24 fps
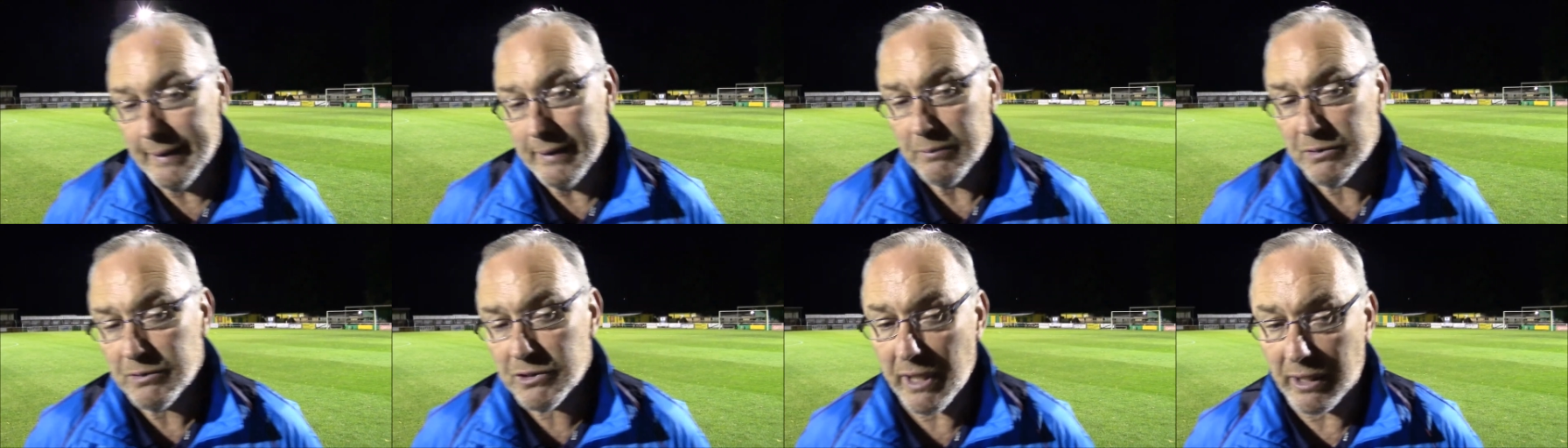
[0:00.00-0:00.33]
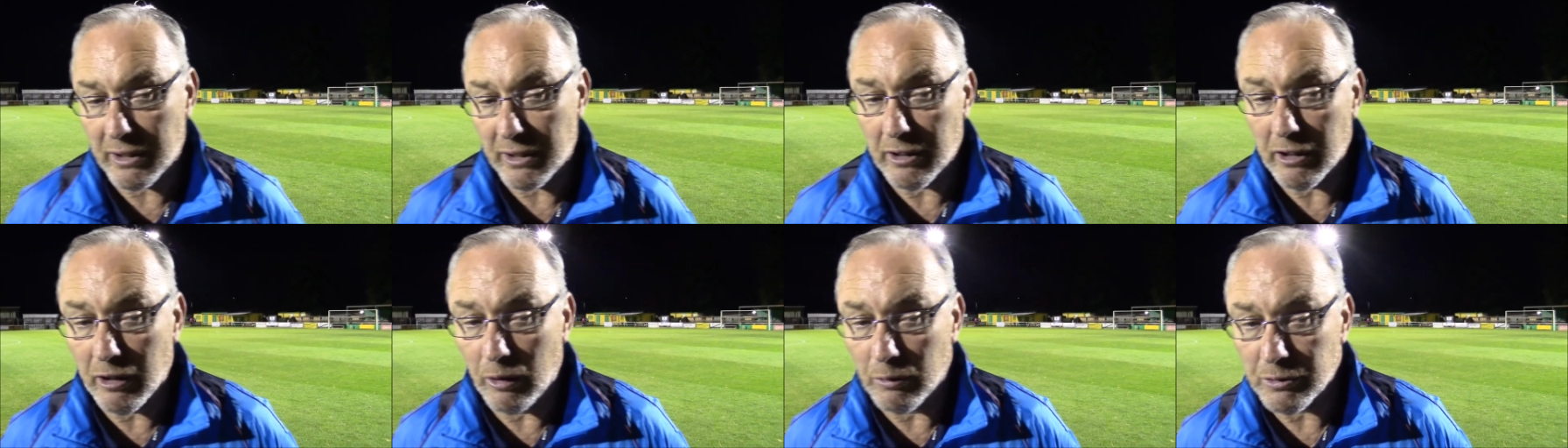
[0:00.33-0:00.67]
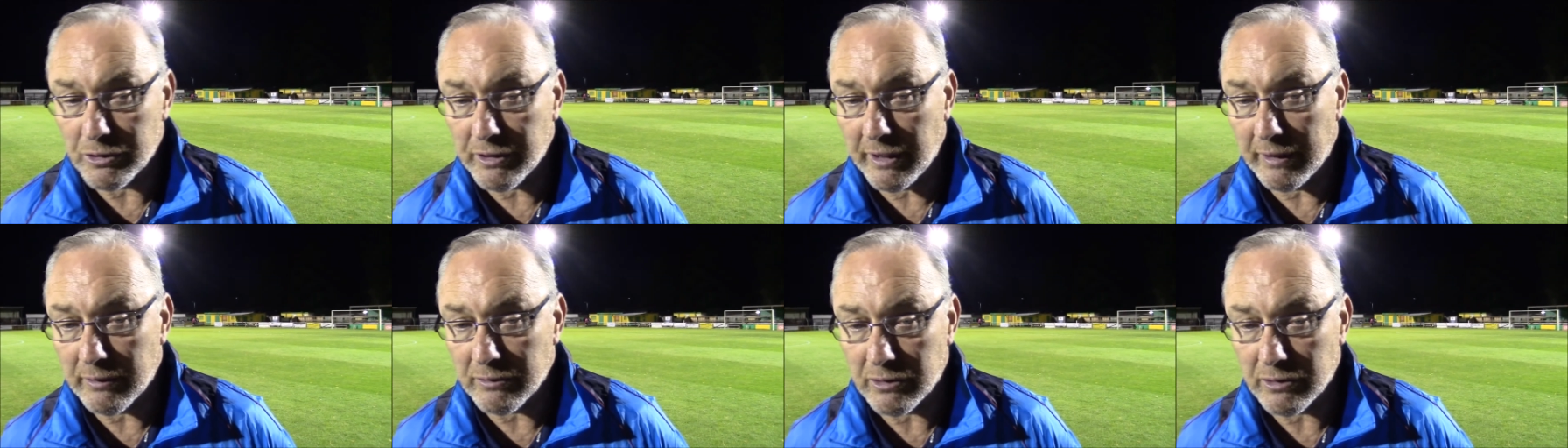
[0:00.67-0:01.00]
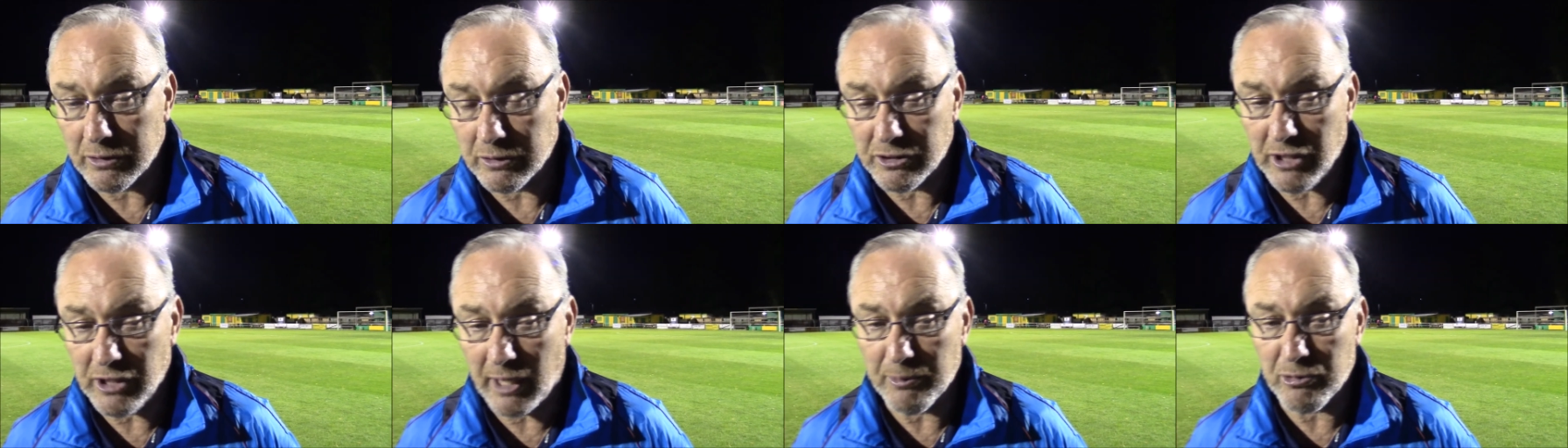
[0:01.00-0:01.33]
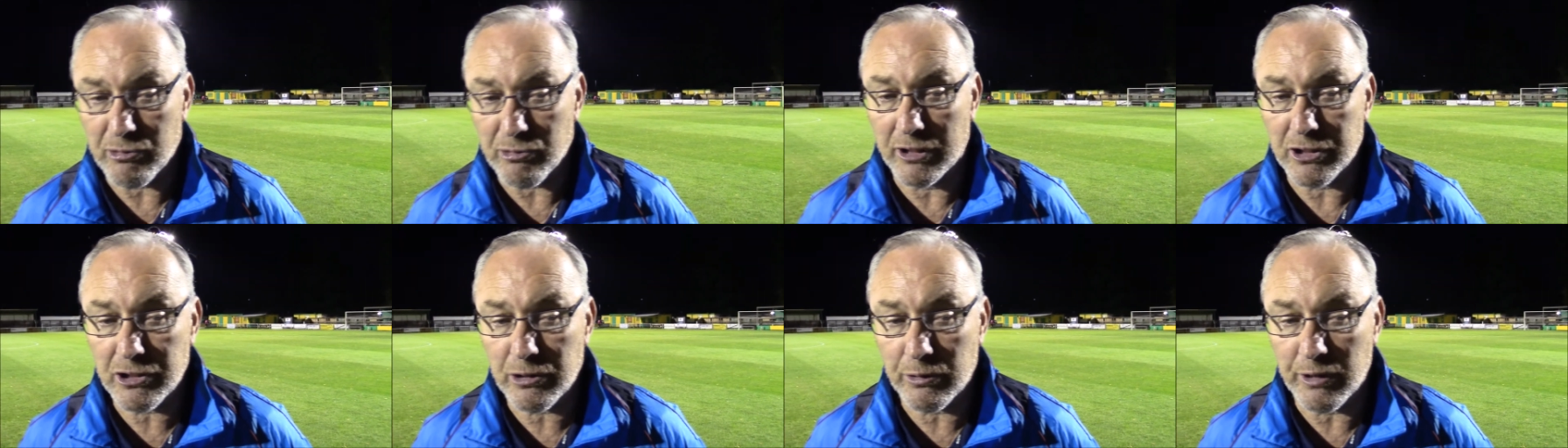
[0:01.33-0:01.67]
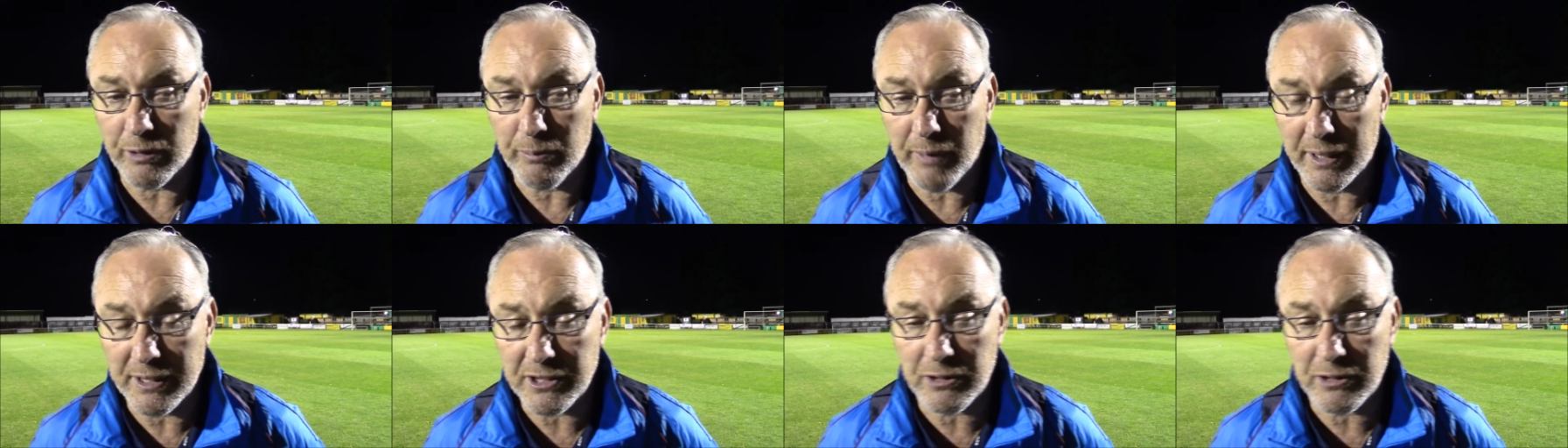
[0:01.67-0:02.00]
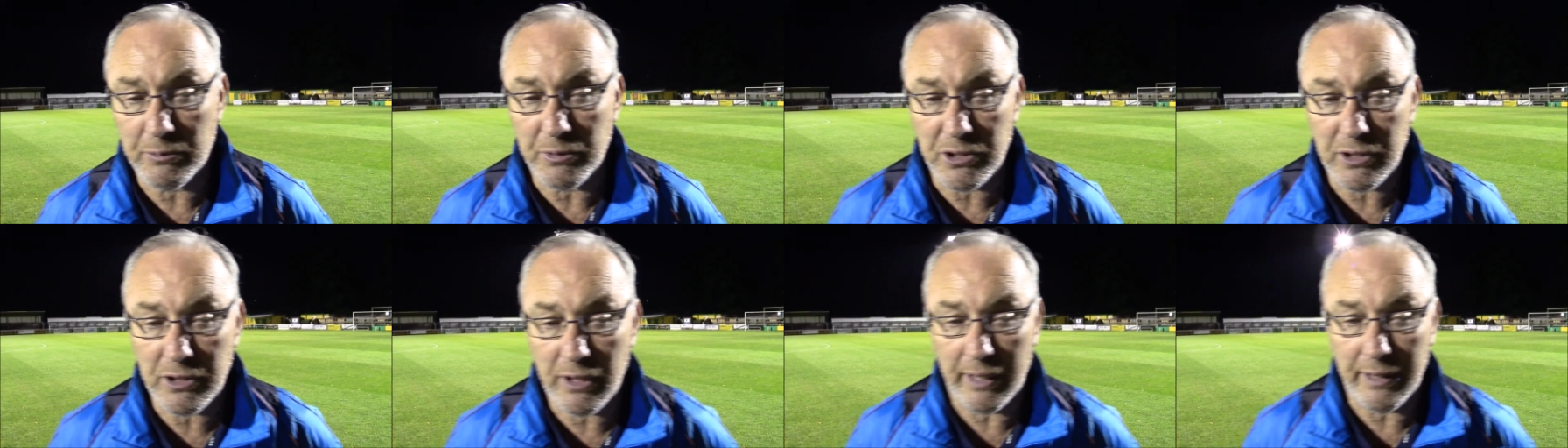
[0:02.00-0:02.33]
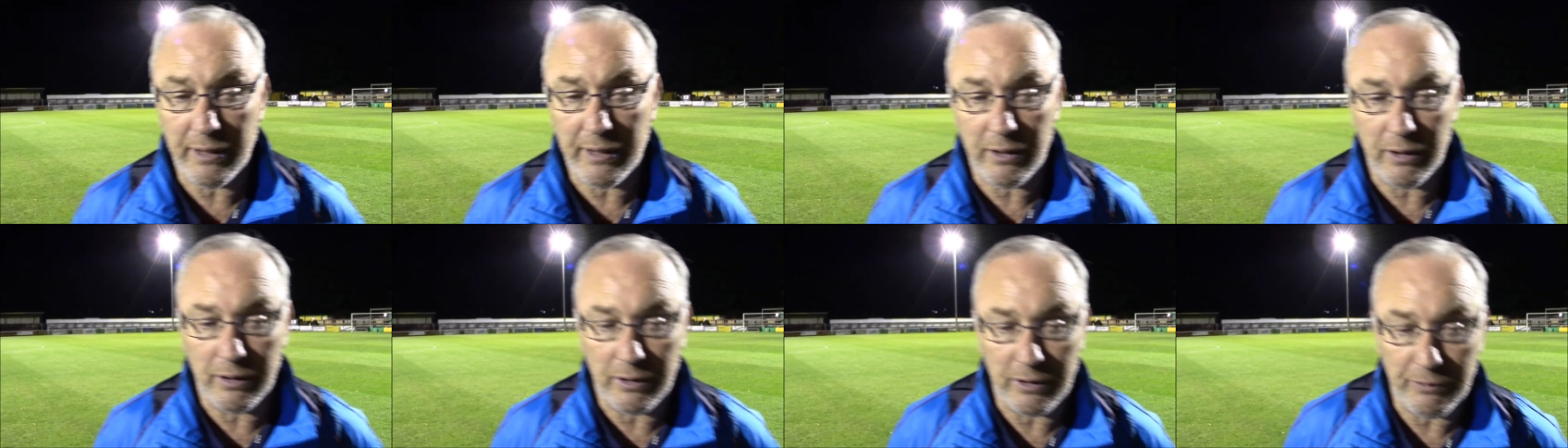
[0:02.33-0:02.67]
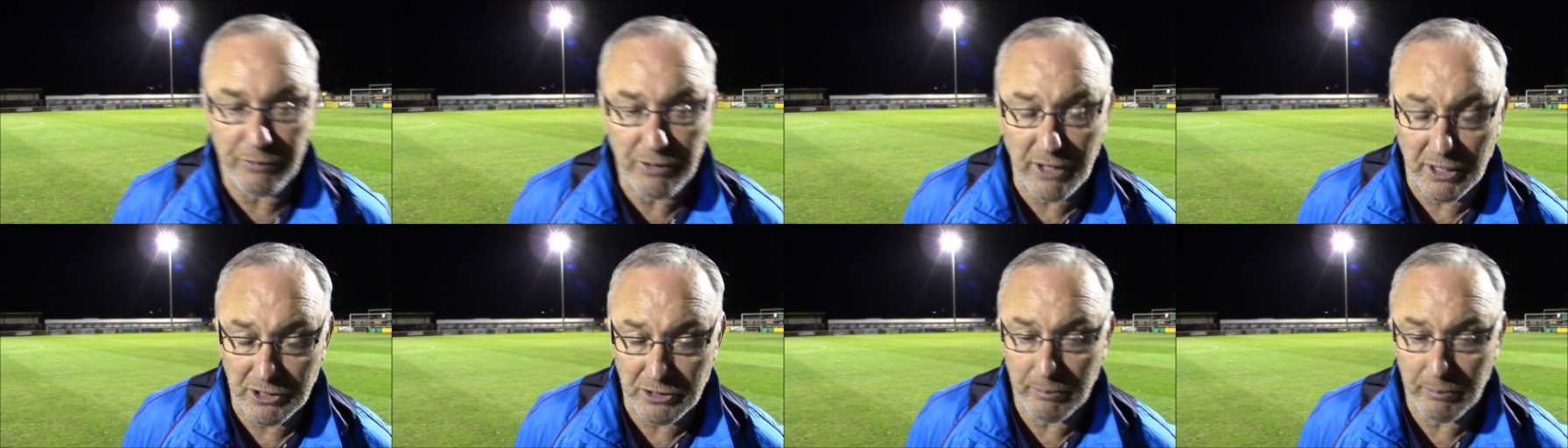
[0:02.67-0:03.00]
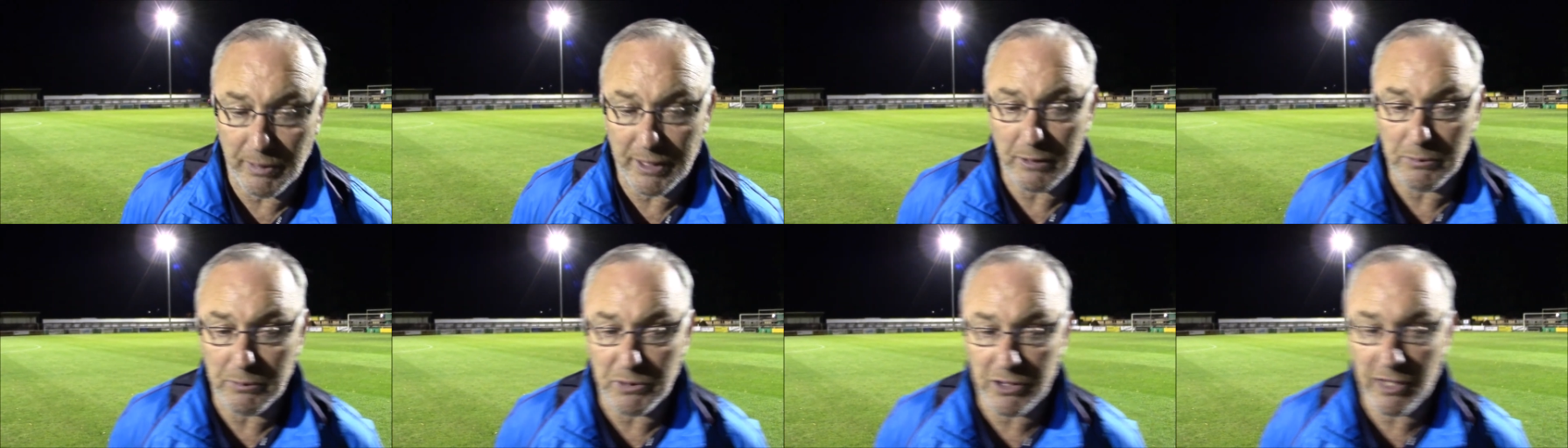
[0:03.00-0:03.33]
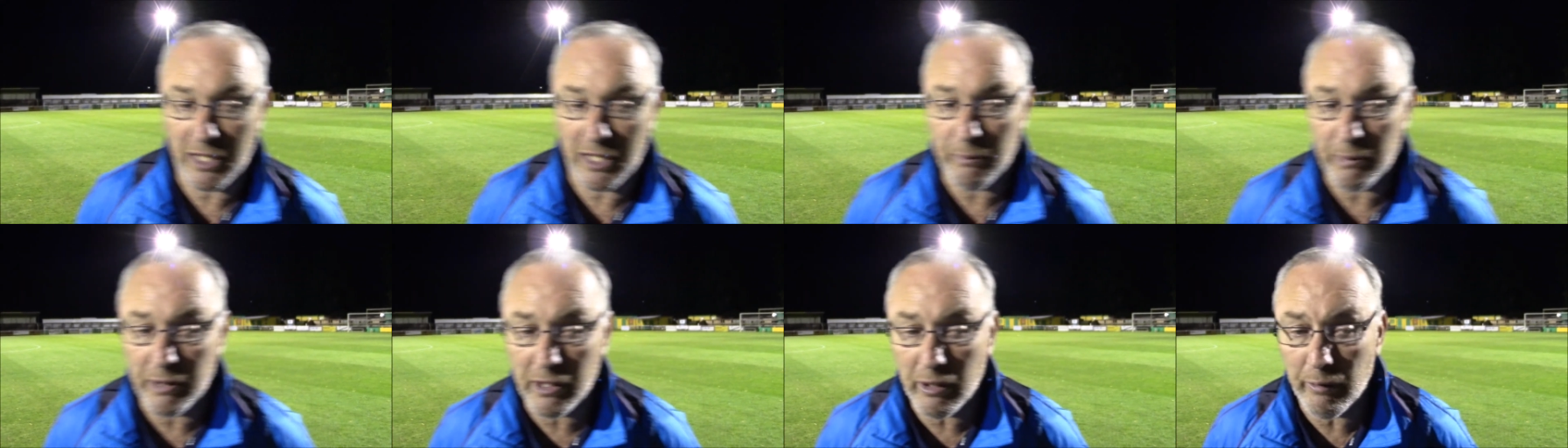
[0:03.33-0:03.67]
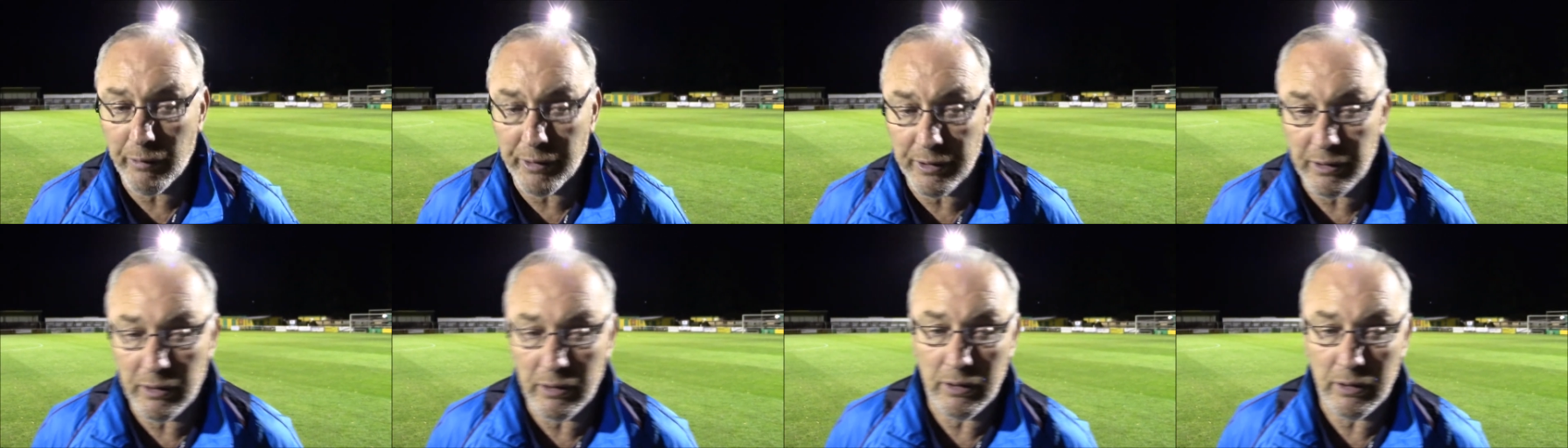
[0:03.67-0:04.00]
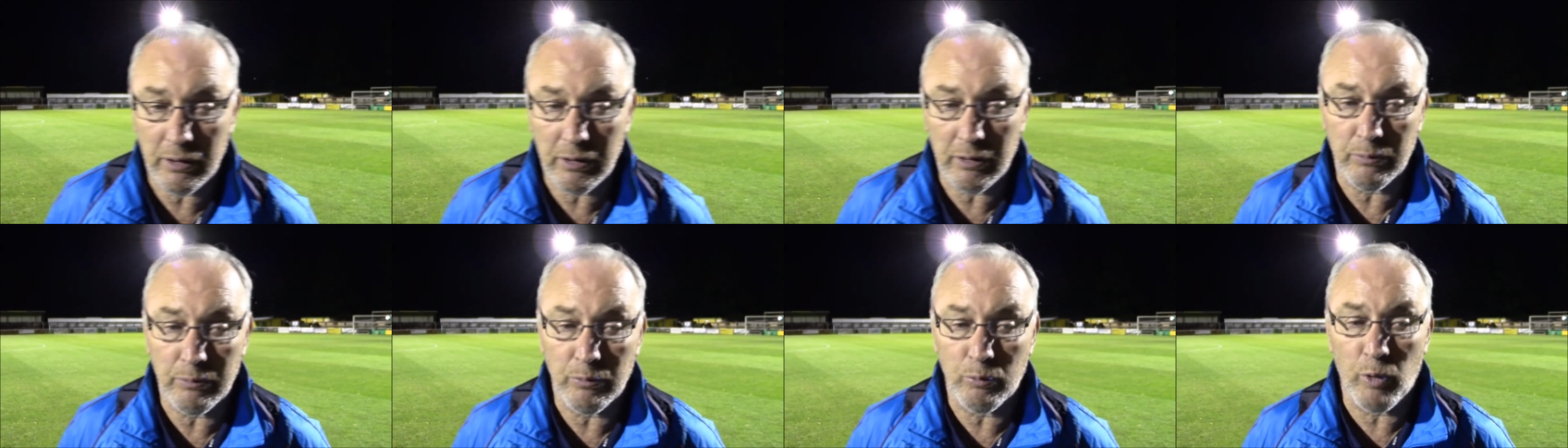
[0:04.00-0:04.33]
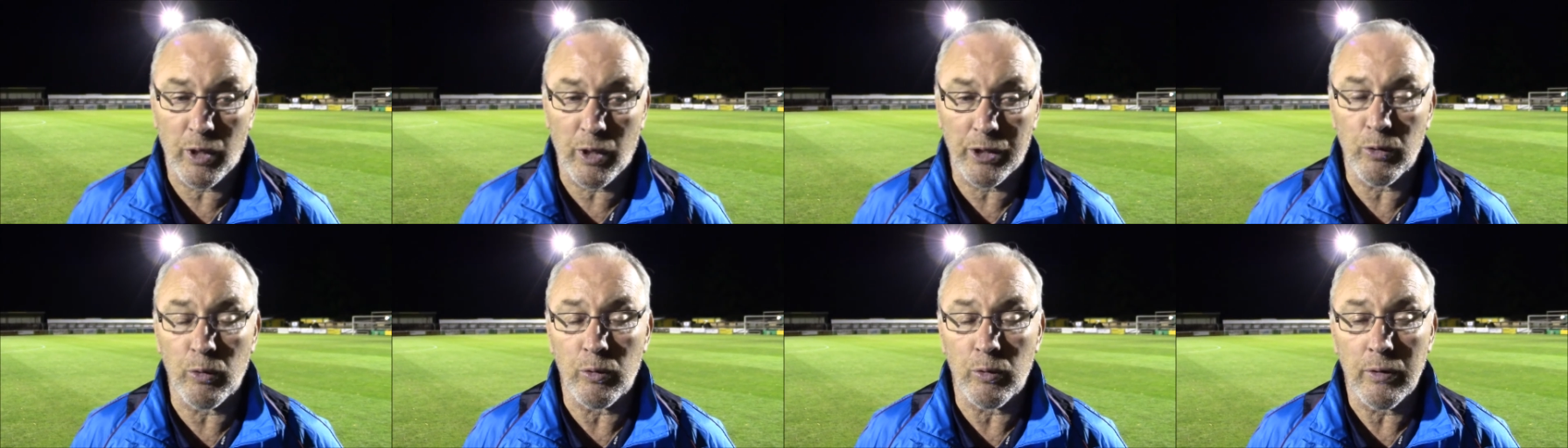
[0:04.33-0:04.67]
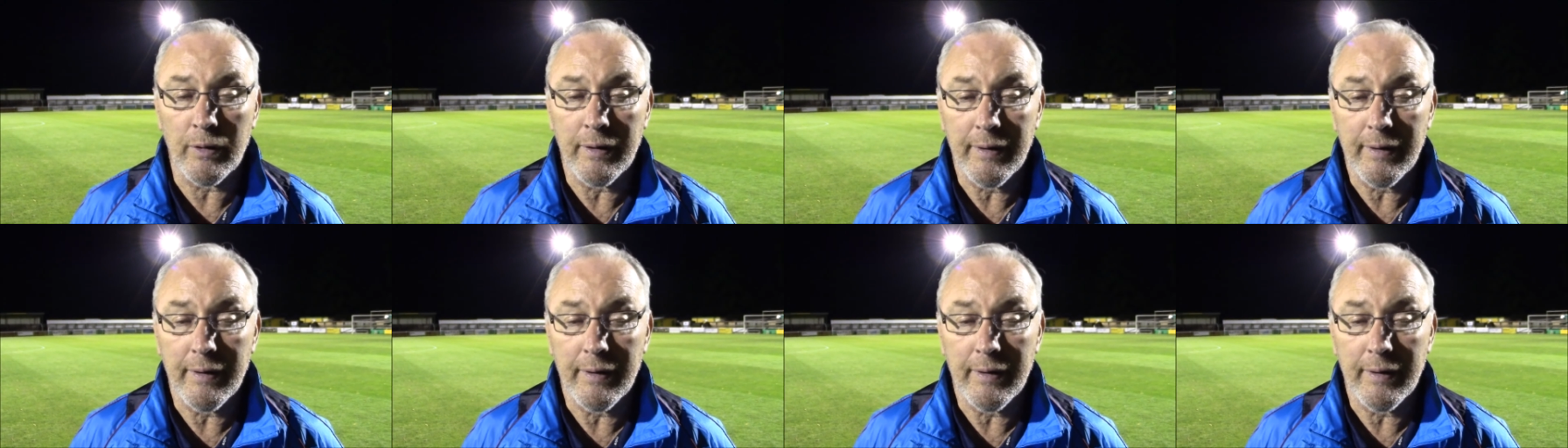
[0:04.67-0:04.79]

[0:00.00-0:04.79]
Second goal was down to James Russell. He makes the mistake, and if he doesn't make the mistake, we go in at 1-1.